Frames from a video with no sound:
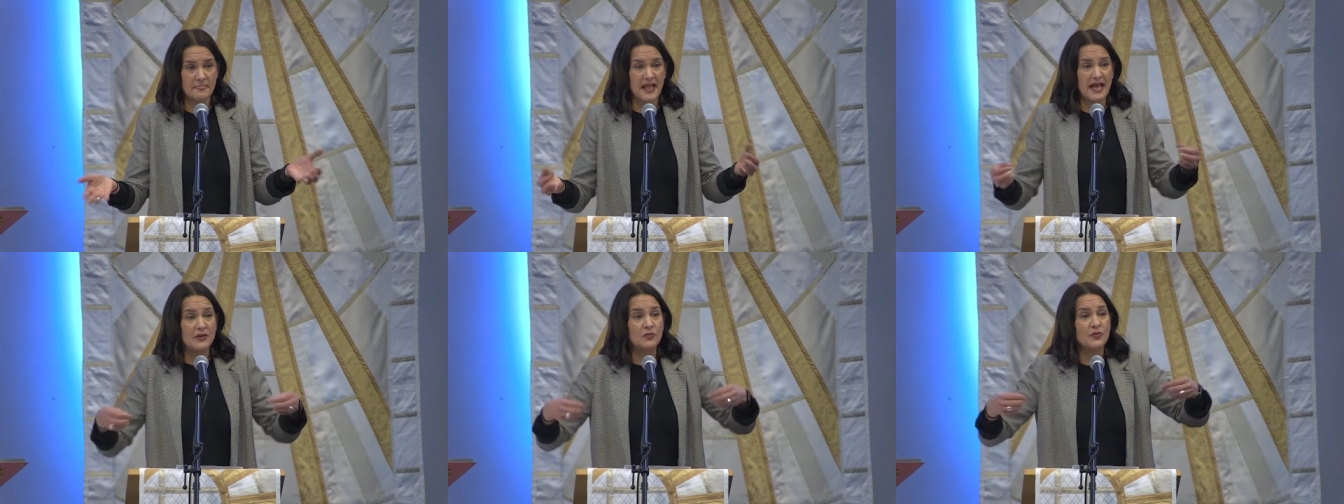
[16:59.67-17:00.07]

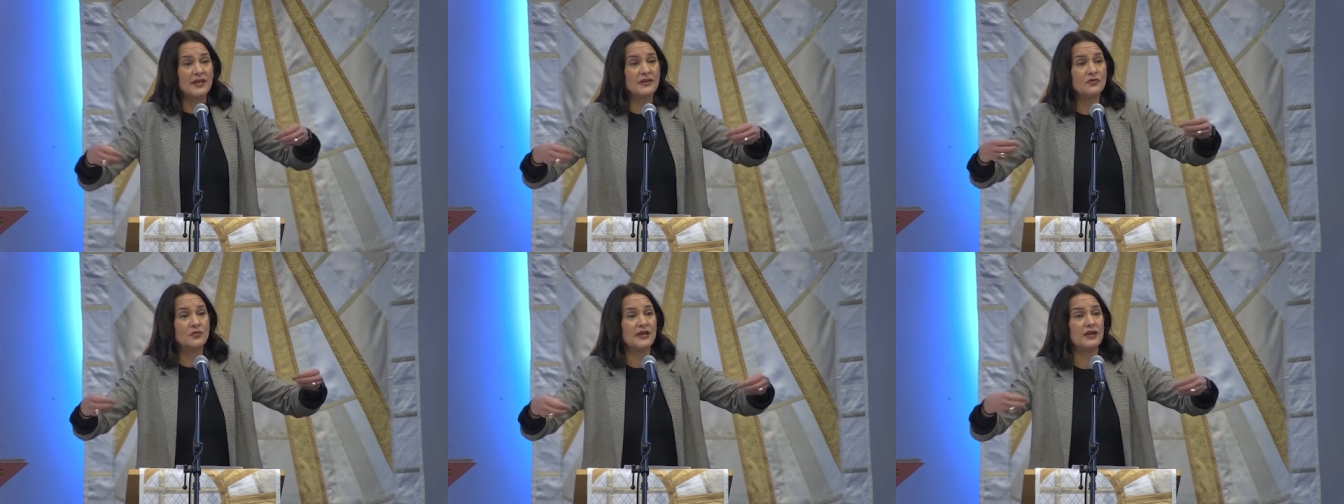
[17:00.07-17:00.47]
And
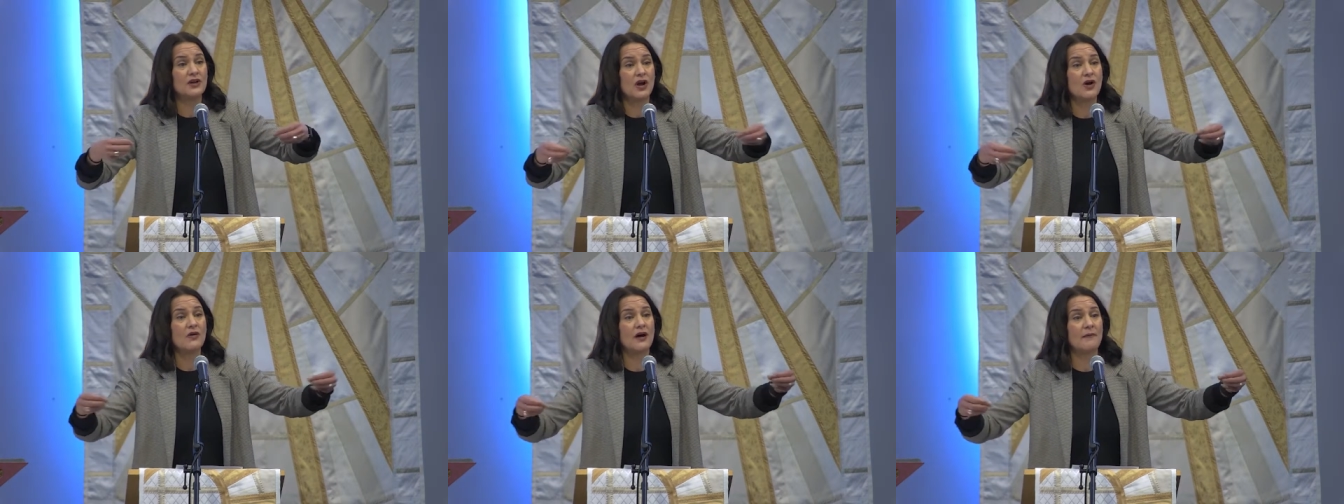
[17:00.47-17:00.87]
when we
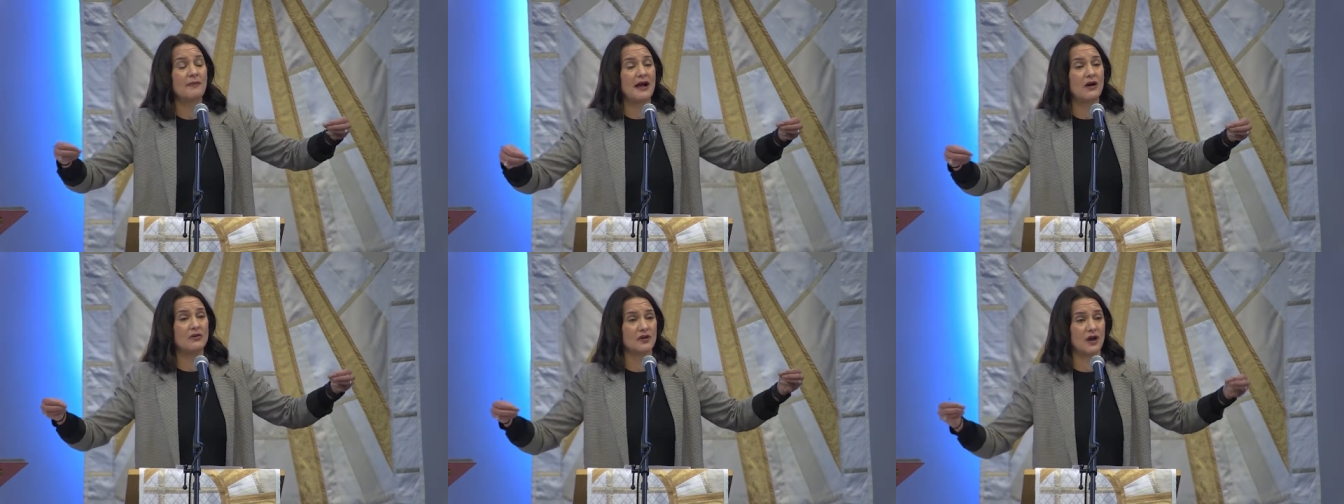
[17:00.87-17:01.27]
go
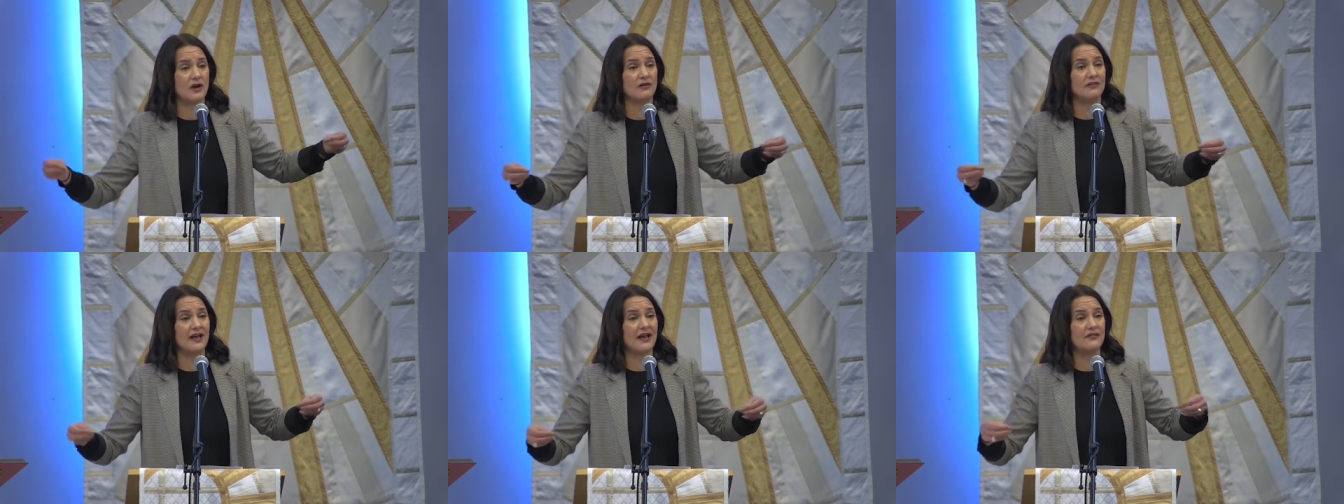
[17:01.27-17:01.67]
about
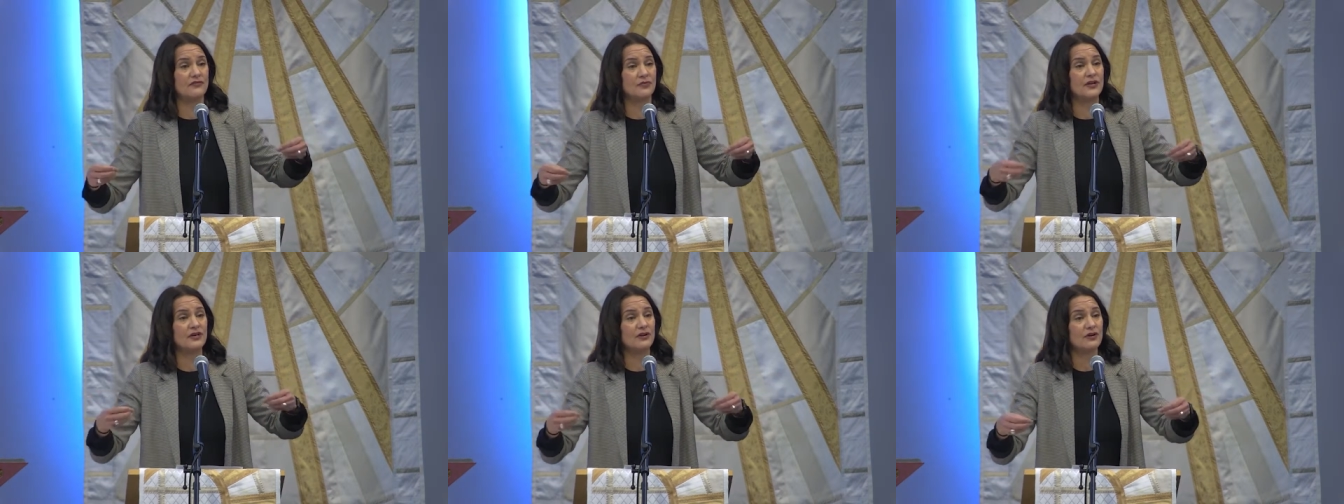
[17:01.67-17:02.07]
our life,
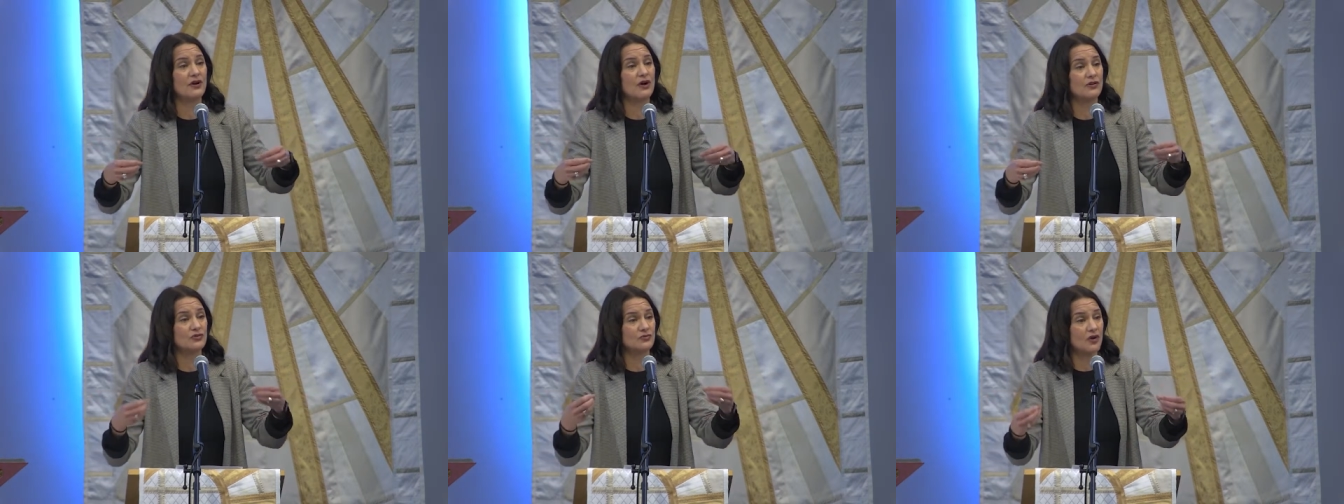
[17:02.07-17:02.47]
we are
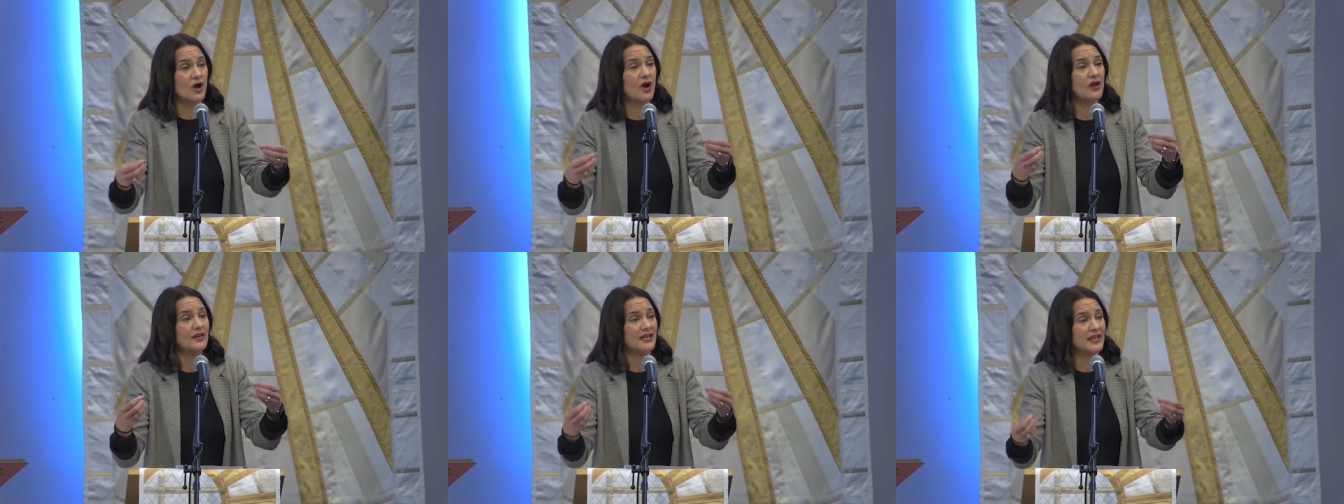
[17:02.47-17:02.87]

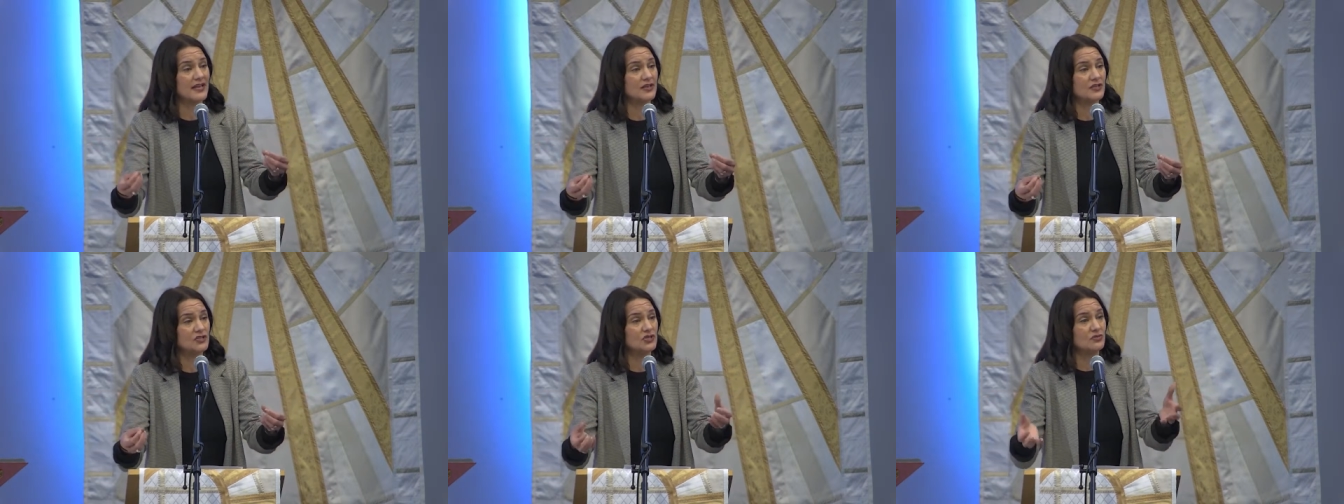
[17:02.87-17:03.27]
drawn
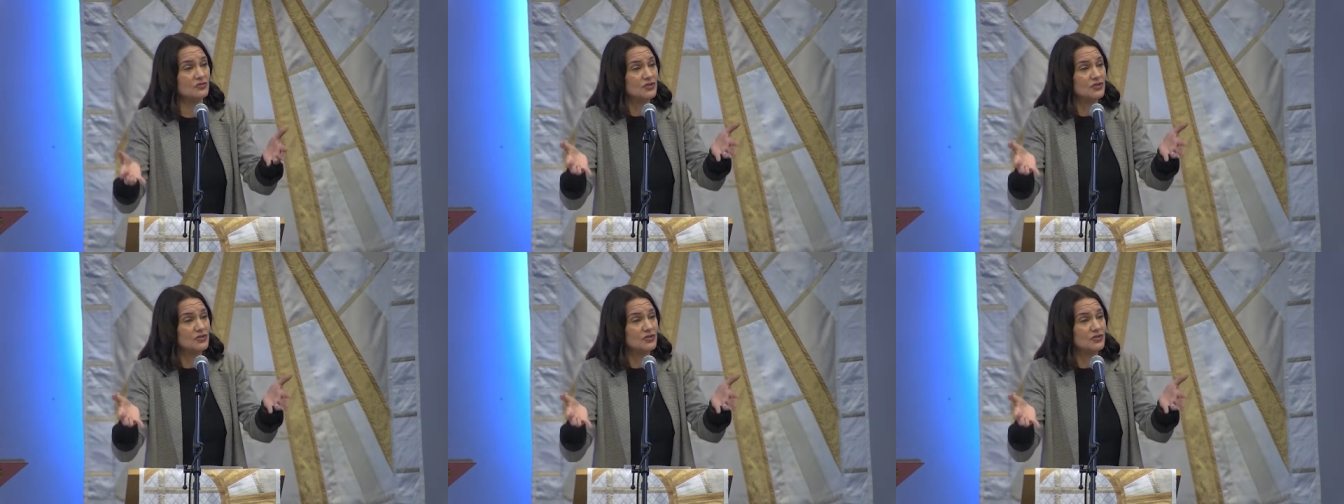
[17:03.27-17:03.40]
in to